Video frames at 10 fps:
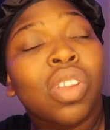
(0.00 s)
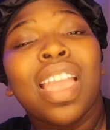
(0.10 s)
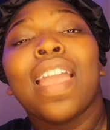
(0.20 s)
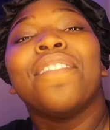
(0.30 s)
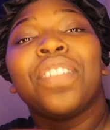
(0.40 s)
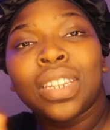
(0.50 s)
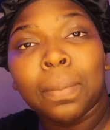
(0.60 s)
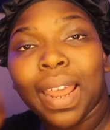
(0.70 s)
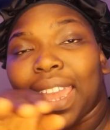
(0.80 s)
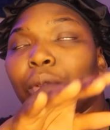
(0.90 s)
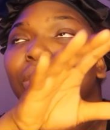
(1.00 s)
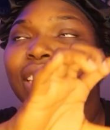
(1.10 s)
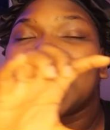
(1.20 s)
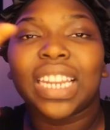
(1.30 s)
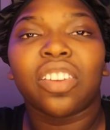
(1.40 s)
fill in the blank, with a
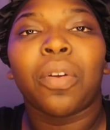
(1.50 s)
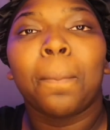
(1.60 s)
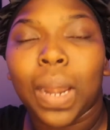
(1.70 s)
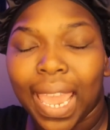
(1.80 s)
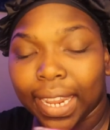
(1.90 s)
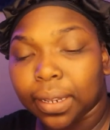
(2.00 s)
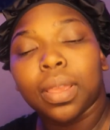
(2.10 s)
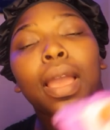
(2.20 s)
negative blank.